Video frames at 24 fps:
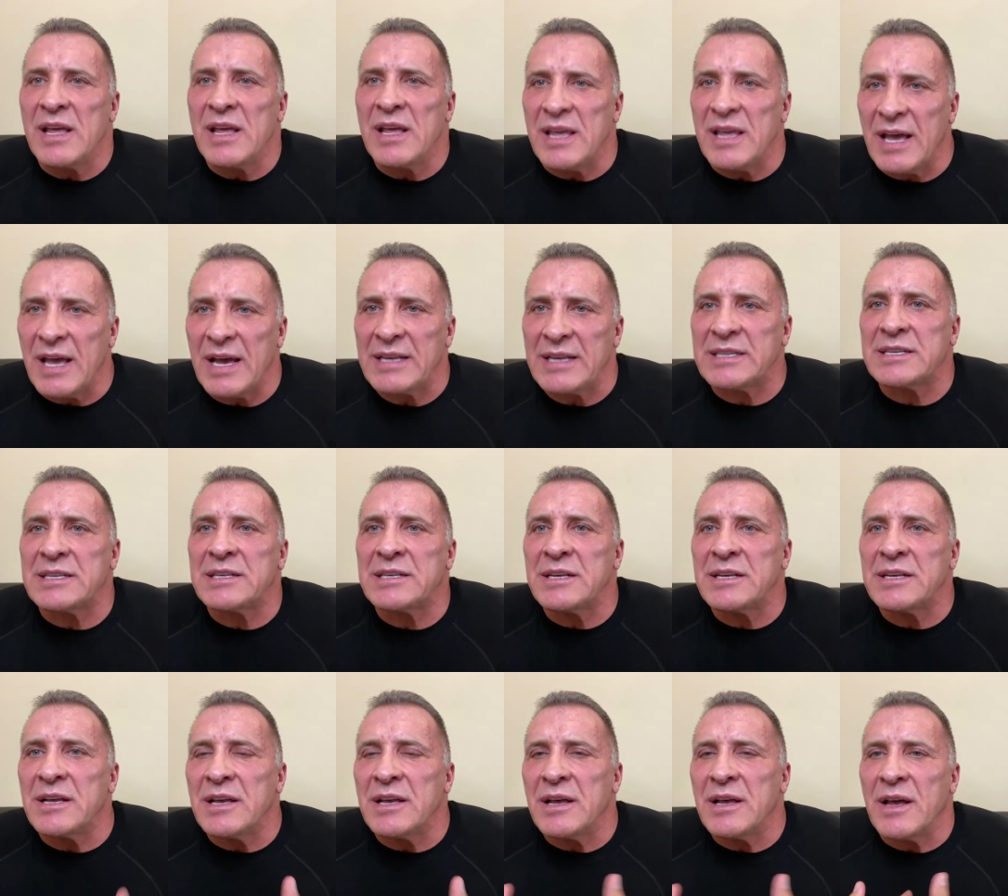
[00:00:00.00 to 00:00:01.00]
Yes,
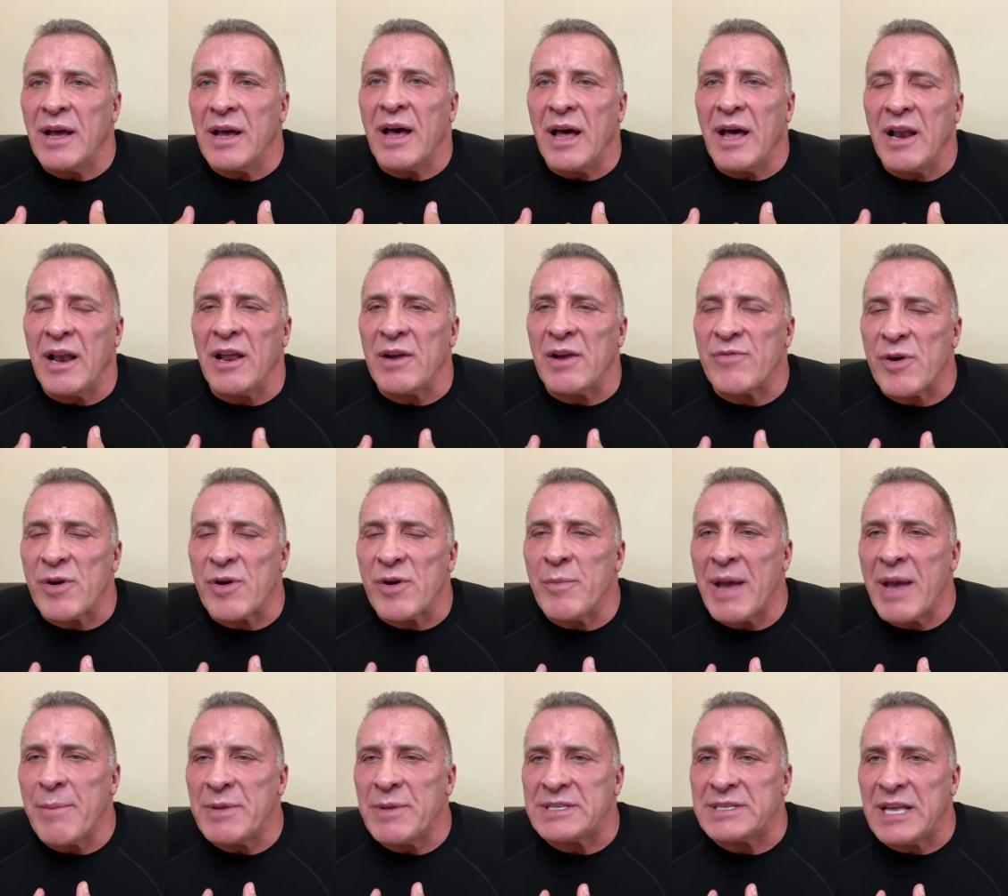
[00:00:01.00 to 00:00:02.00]
learn from
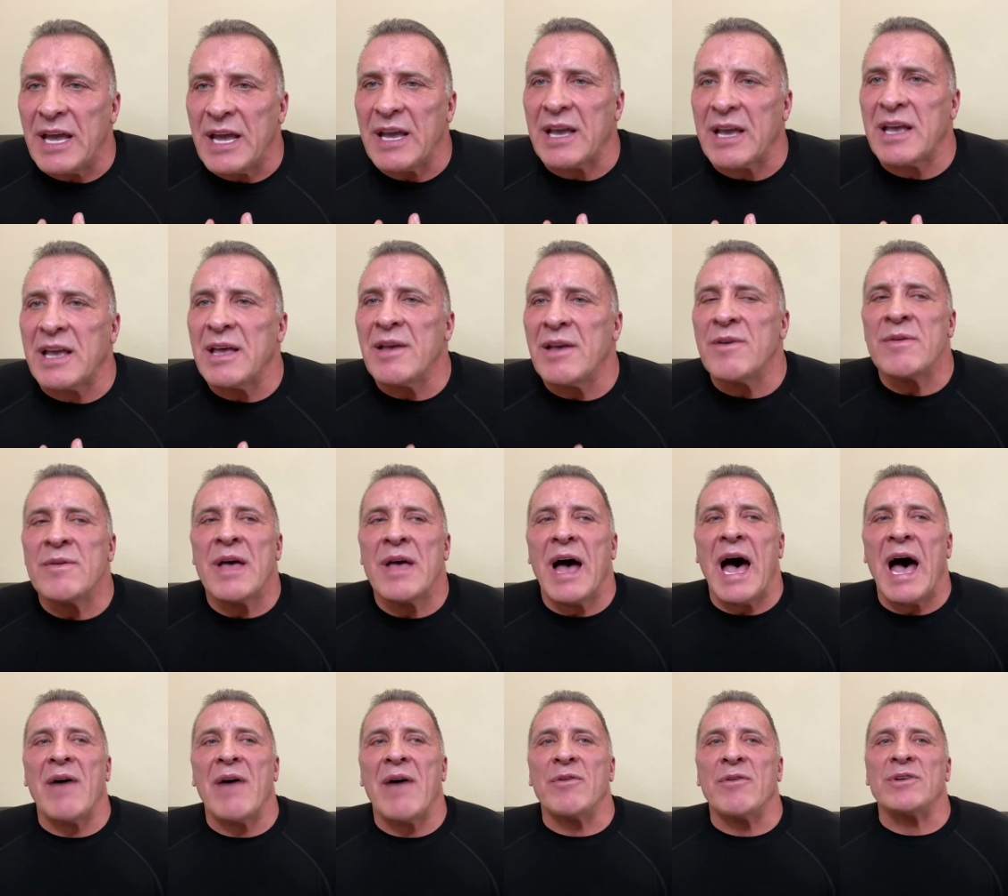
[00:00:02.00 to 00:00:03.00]
my mistake.
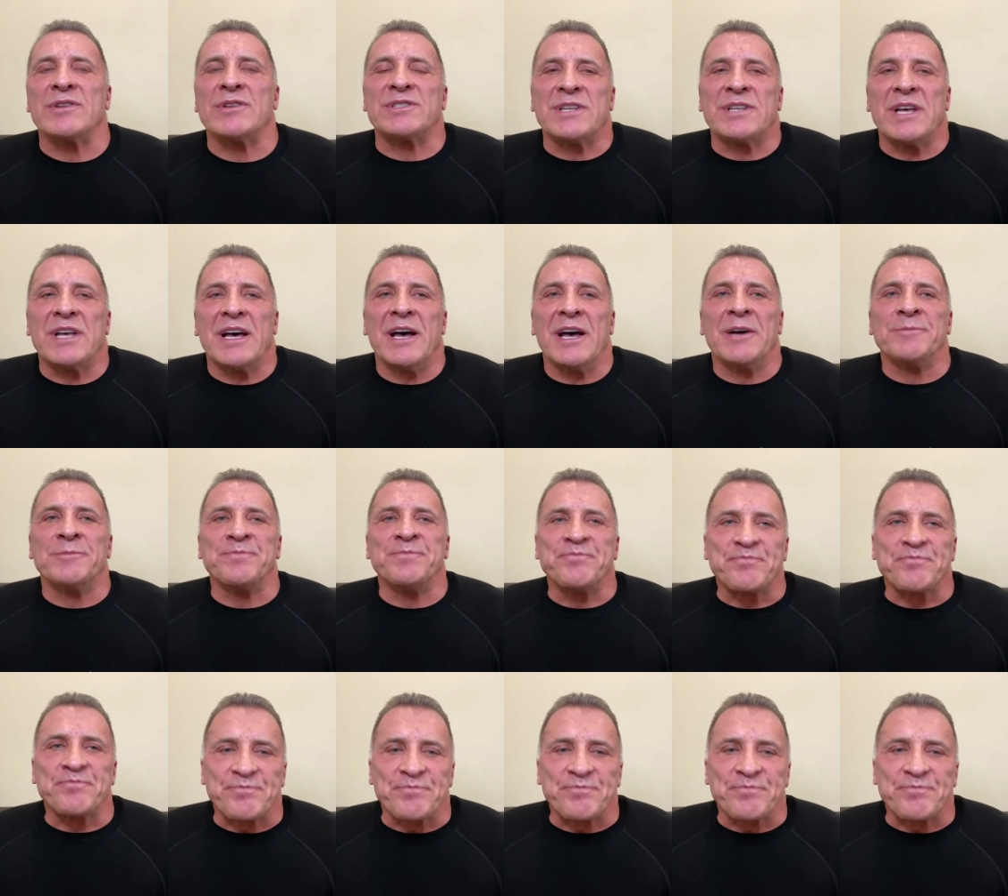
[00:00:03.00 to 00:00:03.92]
I was um,